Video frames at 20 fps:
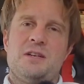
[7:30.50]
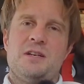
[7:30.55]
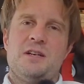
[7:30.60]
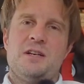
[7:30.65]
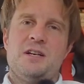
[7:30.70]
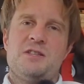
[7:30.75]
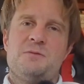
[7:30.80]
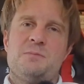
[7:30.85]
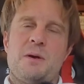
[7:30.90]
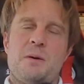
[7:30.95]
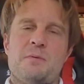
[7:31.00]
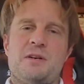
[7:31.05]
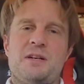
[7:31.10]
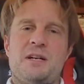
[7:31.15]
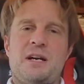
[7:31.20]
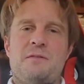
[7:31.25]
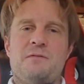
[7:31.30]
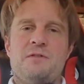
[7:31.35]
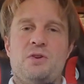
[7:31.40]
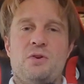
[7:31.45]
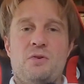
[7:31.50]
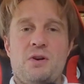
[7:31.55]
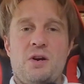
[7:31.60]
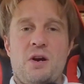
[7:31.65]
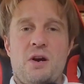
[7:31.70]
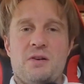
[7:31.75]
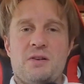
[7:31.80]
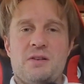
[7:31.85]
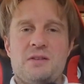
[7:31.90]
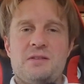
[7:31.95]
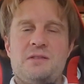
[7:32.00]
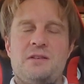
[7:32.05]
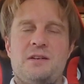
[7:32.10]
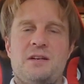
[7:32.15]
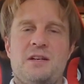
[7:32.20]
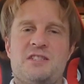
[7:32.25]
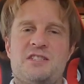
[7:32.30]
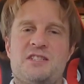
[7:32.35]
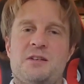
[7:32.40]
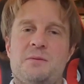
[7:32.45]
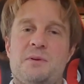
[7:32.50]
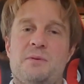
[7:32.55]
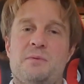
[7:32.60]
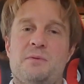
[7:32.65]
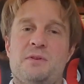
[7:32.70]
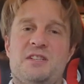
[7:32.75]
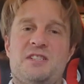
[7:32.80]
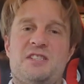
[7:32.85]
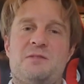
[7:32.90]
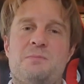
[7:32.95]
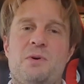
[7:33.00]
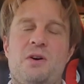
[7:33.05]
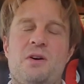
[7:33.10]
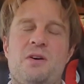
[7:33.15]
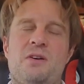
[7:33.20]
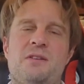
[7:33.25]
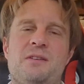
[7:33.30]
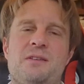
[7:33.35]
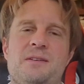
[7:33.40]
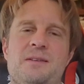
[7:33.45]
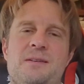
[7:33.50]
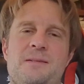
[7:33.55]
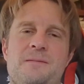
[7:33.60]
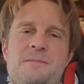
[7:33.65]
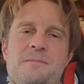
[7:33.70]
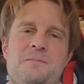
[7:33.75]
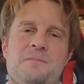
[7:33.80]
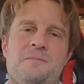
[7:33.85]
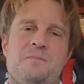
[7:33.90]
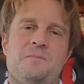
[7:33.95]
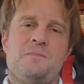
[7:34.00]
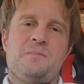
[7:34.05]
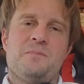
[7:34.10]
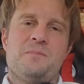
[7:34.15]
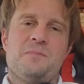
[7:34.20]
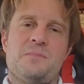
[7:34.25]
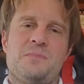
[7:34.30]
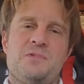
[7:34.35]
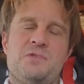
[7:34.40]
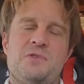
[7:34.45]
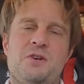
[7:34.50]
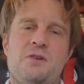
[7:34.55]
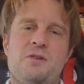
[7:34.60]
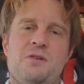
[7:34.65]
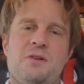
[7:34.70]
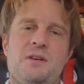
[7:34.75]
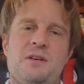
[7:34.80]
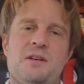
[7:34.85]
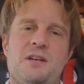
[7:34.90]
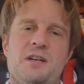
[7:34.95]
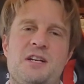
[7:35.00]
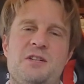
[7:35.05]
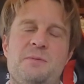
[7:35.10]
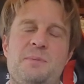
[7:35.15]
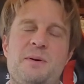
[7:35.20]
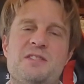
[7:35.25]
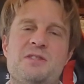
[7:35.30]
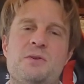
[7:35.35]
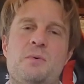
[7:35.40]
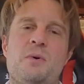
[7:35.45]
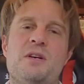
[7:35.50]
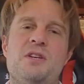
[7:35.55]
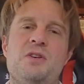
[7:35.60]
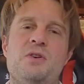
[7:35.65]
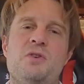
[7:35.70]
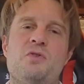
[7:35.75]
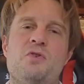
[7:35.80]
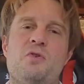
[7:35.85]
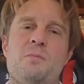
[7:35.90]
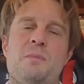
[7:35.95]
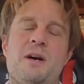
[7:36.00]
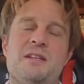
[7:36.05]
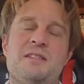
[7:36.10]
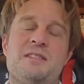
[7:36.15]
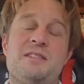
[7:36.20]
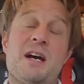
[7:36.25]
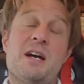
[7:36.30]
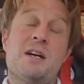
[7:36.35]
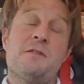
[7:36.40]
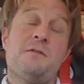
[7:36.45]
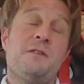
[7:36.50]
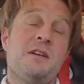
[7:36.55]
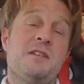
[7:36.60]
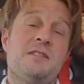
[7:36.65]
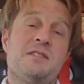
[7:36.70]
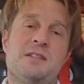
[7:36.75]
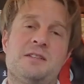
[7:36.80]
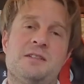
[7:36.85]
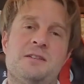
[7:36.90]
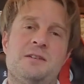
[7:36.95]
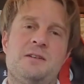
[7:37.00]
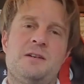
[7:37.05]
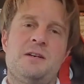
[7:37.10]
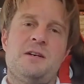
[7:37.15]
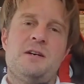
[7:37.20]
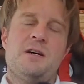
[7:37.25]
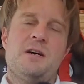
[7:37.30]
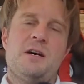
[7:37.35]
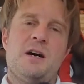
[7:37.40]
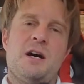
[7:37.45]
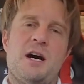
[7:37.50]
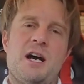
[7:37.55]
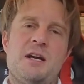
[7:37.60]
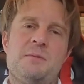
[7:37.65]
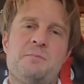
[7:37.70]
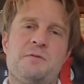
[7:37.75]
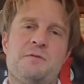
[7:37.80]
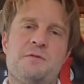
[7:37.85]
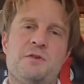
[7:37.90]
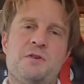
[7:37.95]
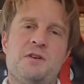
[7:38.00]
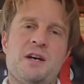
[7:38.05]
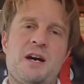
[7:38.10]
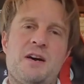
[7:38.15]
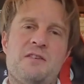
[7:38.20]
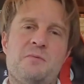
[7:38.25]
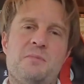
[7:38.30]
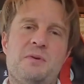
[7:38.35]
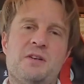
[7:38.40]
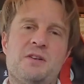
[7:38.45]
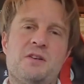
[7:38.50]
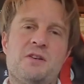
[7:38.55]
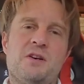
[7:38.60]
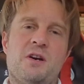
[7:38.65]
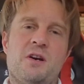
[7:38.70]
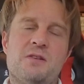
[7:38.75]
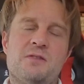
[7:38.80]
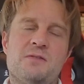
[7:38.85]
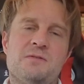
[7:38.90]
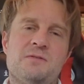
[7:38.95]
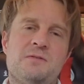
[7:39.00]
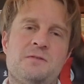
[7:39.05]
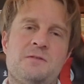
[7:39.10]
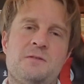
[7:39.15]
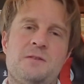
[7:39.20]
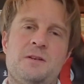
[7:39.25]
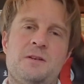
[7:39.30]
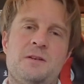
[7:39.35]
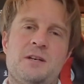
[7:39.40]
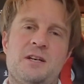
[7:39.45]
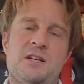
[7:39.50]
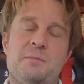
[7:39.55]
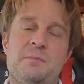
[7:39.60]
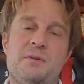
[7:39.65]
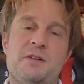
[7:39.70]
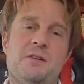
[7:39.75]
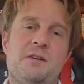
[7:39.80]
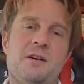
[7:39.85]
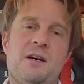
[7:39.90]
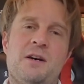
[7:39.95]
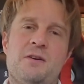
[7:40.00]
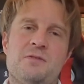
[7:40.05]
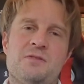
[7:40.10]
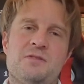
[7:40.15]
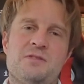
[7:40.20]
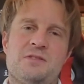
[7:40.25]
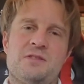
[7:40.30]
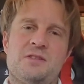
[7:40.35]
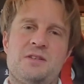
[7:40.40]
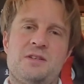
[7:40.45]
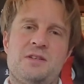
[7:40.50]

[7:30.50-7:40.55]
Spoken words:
it's probably going to have no garden and it's going to be really small. So it depends on what you don't mind sacrificing. I'd prefer to have a bigger garden and a bigger house